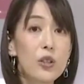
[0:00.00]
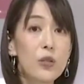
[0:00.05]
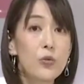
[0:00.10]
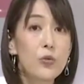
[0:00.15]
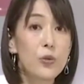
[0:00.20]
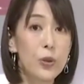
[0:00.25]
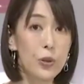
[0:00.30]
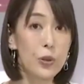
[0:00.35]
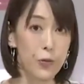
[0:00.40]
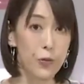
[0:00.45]
food
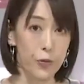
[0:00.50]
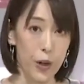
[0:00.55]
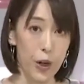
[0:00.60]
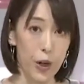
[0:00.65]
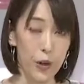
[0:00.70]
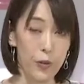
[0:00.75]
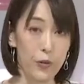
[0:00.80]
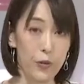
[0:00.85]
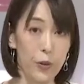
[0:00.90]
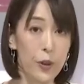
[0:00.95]
fair
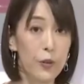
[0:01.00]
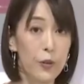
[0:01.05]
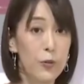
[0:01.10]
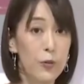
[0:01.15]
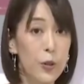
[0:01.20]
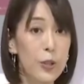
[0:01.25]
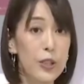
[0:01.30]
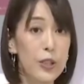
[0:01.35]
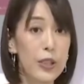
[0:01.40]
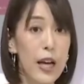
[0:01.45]
for the first
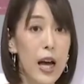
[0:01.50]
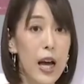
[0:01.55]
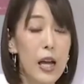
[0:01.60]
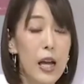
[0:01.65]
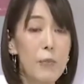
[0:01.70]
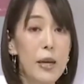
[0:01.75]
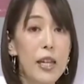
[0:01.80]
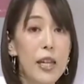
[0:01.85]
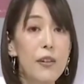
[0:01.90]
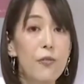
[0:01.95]
time in
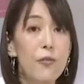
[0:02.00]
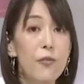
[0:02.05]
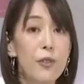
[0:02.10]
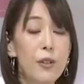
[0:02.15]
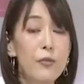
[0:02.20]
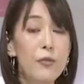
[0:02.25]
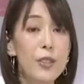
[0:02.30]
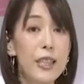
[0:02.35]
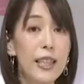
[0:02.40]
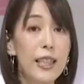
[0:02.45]

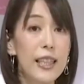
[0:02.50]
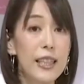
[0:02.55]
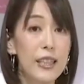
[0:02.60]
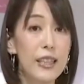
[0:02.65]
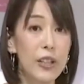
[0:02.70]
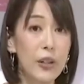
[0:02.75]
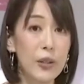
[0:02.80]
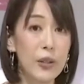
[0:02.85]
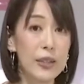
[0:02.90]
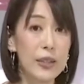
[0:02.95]
fifteen
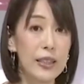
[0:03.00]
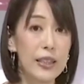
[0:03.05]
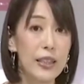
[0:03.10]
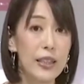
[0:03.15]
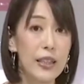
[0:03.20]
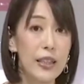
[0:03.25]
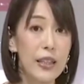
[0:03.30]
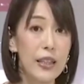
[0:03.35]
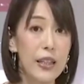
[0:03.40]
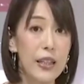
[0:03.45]
years.
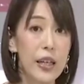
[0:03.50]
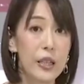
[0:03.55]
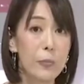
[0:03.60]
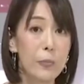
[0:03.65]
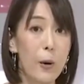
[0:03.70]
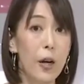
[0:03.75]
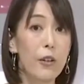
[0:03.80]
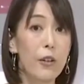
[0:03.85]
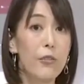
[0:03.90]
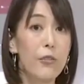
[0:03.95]
It's part of
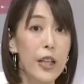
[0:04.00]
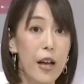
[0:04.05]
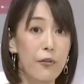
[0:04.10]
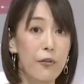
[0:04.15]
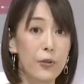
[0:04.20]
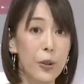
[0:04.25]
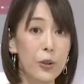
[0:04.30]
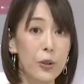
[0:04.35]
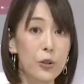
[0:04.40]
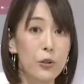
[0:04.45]
an effort
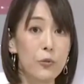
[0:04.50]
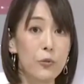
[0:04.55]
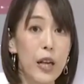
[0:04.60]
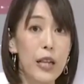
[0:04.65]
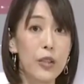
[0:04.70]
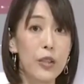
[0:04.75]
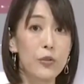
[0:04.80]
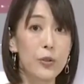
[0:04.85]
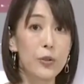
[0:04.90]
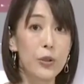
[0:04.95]
to raise
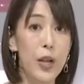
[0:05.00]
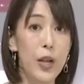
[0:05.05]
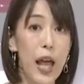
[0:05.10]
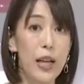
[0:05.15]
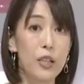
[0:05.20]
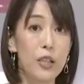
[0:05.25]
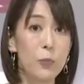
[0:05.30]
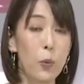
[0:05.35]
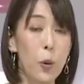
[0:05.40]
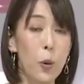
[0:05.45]
food
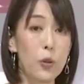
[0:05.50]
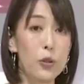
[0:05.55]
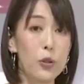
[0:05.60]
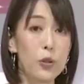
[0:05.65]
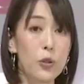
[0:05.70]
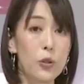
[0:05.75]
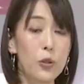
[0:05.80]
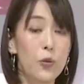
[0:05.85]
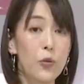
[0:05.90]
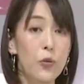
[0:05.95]
exports to
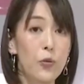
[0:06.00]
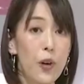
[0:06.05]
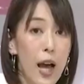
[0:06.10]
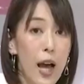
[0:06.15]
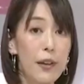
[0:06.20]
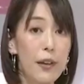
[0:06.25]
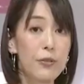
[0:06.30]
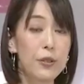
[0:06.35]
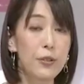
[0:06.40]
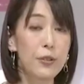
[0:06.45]
five
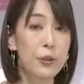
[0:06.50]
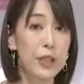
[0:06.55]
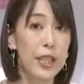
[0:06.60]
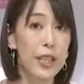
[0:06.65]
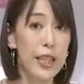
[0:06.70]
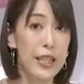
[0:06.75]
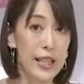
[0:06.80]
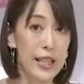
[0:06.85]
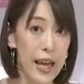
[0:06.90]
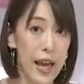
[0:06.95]
trillion
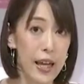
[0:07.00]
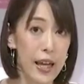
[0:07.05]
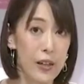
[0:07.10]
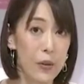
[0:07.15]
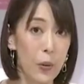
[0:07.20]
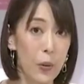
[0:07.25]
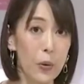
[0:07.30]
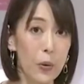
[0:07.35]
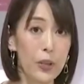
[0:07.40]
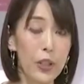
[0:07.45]
yen, or
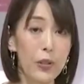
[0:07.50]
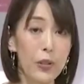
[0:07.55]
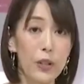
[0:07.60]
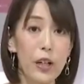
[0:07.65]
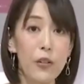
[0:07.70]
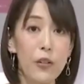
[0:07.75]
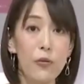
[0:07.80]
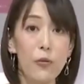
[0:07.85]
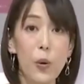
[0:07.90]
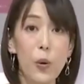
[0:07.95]
nearly
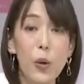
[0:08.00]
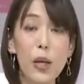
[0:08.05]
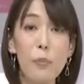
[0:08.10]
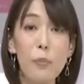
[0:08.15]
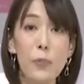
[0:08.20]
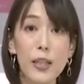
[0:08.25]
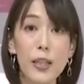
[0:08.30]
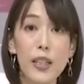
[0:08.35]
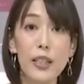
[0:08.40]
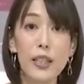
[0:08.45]
forty
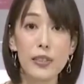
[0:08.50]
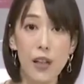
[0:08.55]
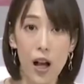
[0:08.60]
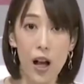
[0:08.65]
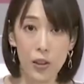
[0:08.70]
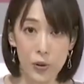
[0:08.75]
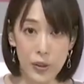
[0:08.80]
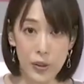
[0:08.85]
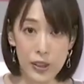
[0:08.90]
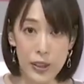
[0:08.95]
billion
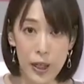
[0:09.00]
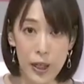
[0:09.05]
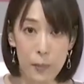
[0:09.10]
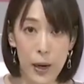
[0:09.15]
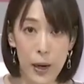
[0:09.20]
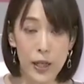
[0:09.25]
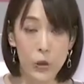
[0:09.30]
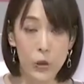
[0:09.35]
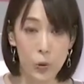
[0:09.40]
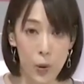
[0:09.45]
dollars, by
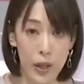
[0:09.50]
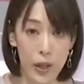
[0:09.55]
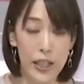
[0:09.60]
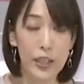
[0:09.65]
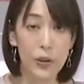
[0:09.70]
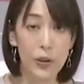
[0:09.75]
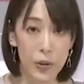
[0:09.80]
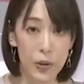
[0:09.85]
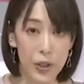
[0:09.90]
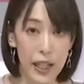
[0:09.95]
twenty
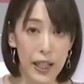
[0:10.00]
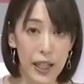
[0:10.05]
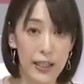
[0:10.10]
thirty.